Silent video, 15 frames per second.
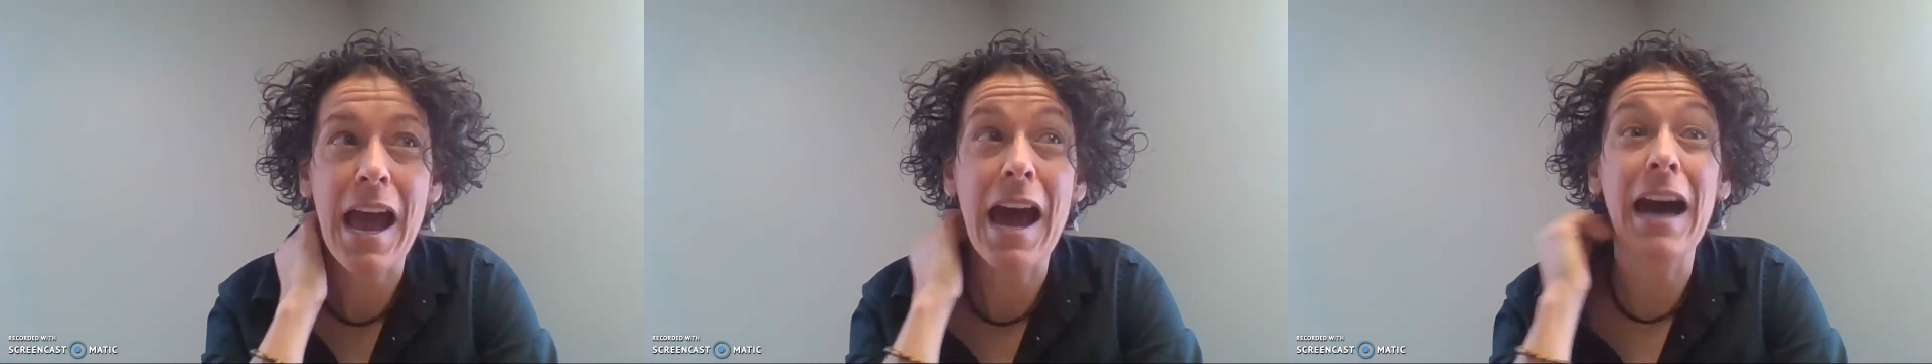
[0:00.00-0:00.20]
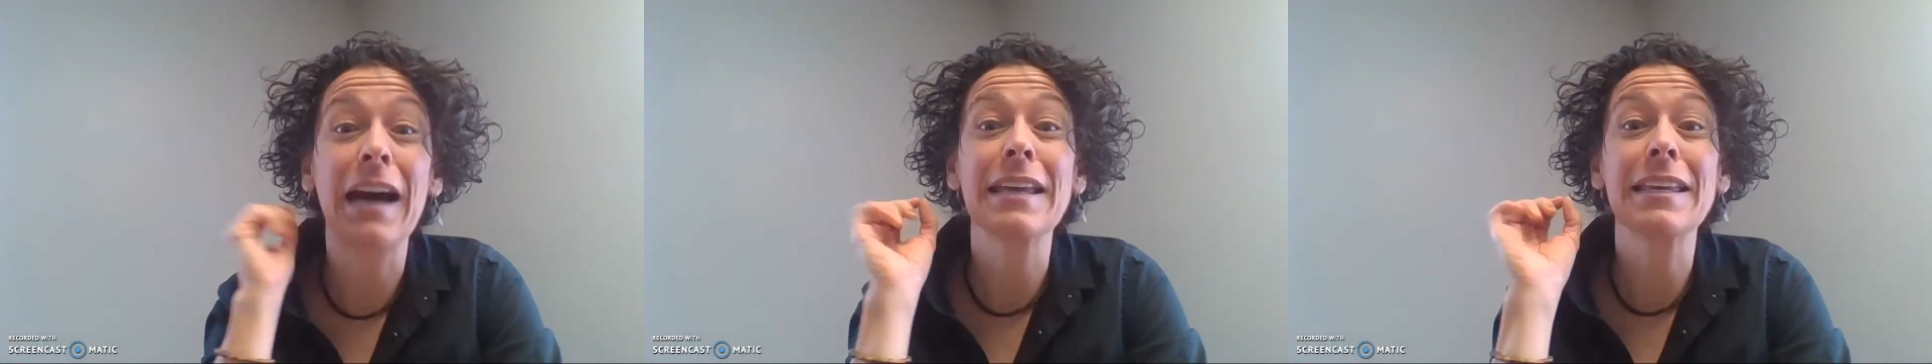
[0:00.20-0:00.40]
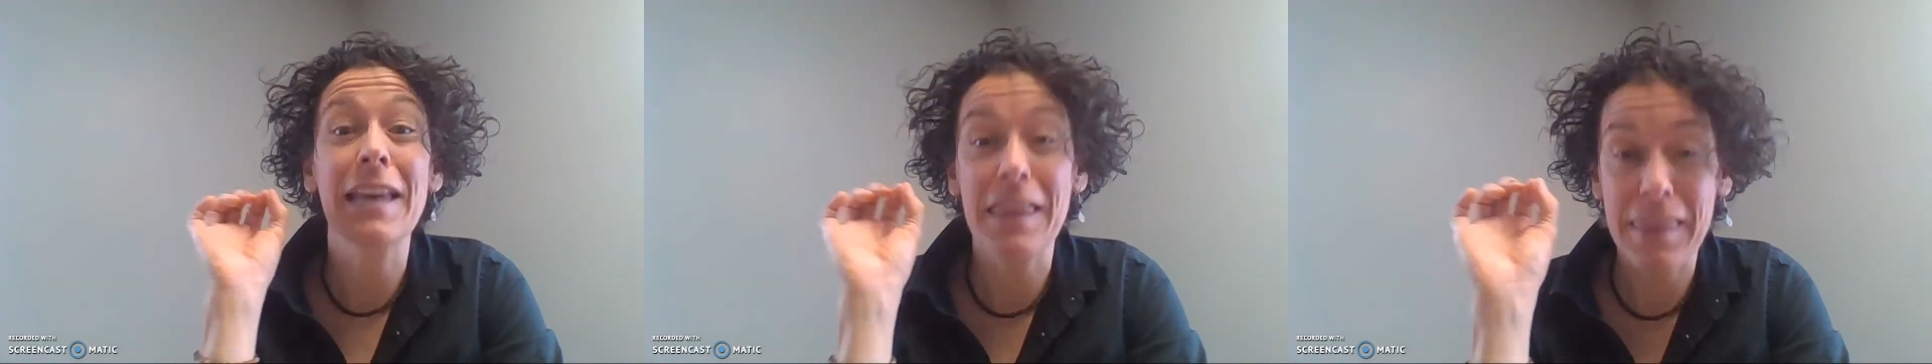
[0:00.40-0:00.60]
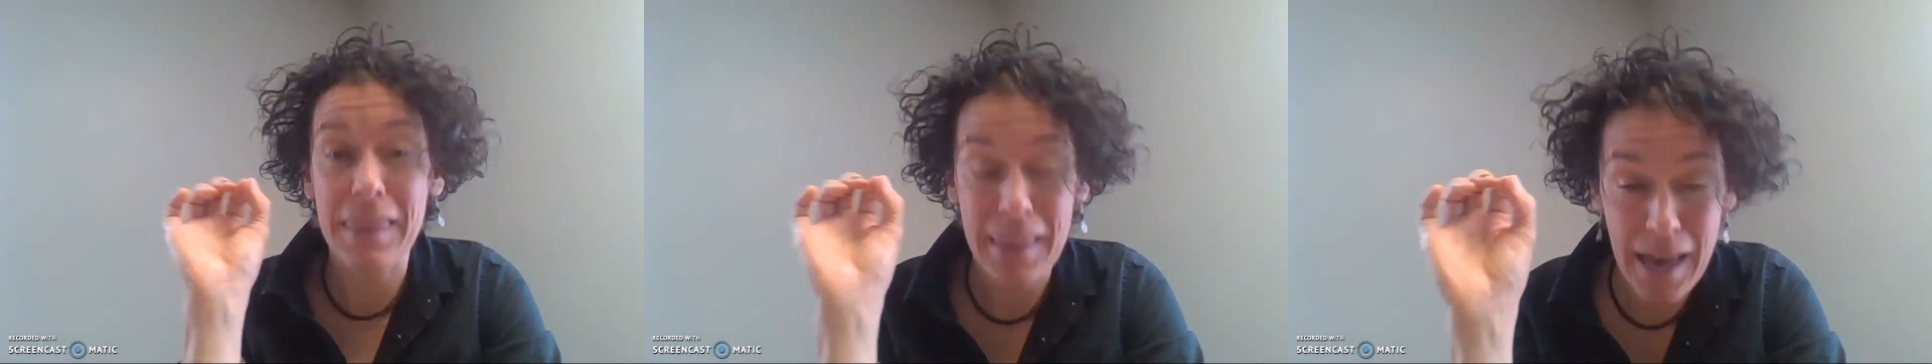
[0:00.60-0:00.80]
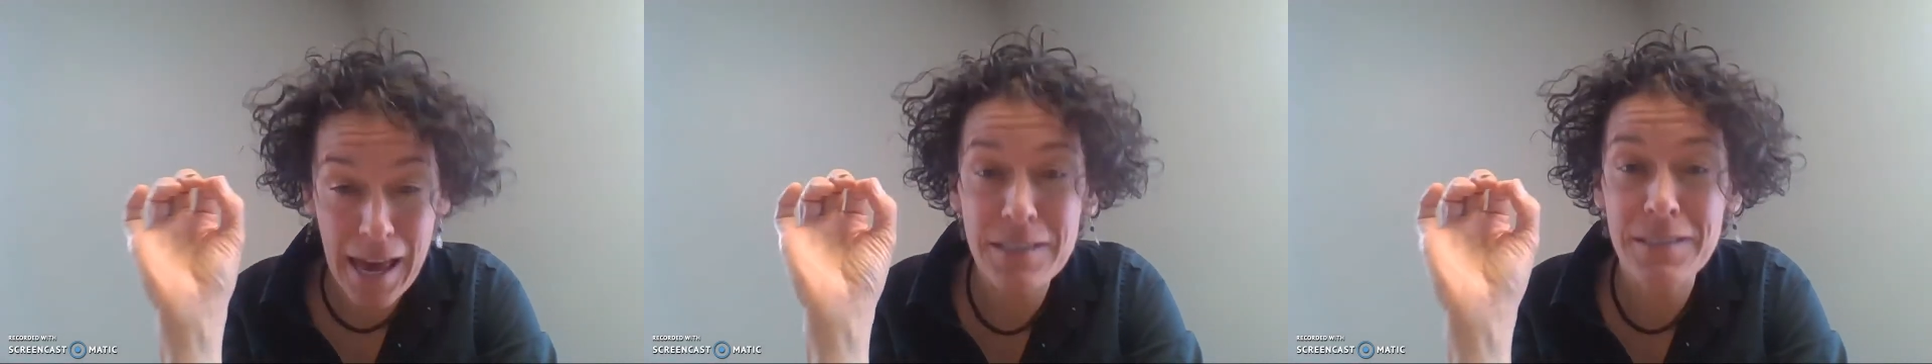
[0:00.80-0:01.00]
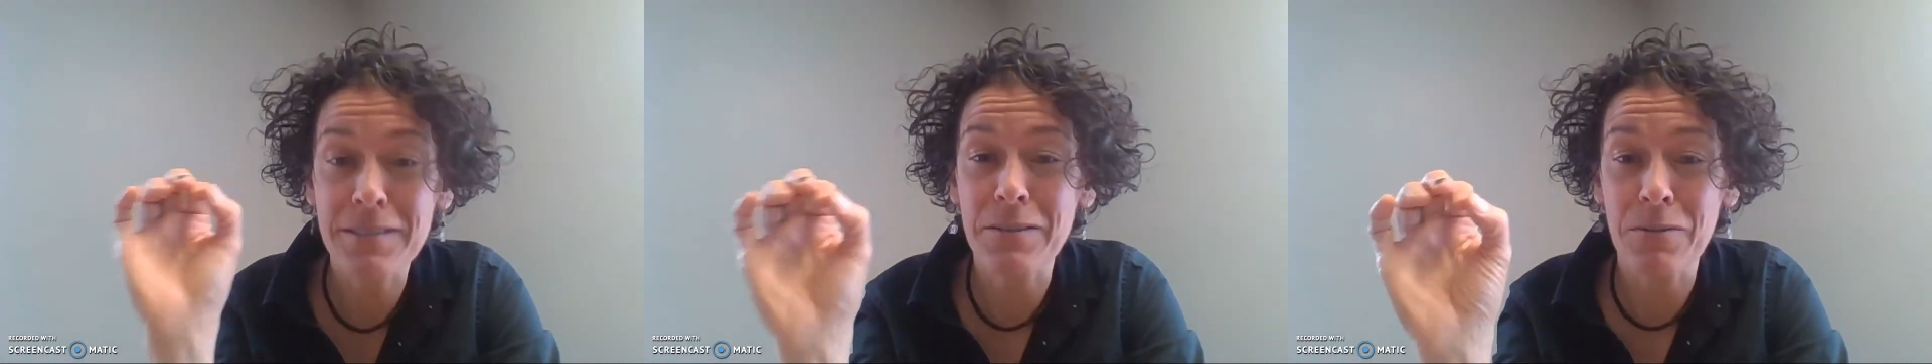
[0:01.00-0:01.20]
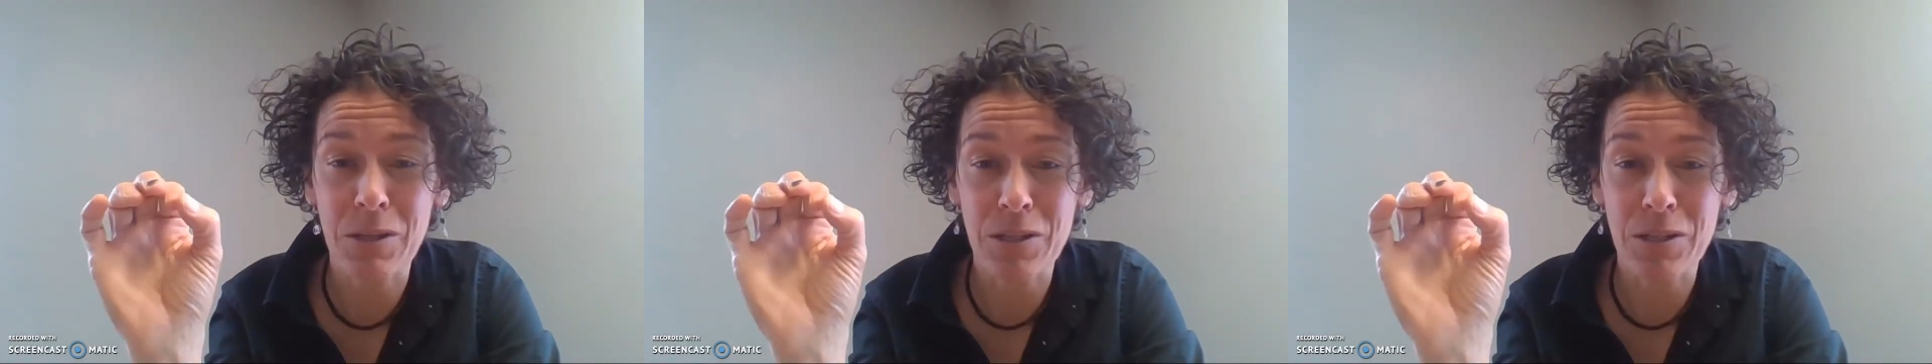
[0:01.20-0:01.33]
yeah, that is so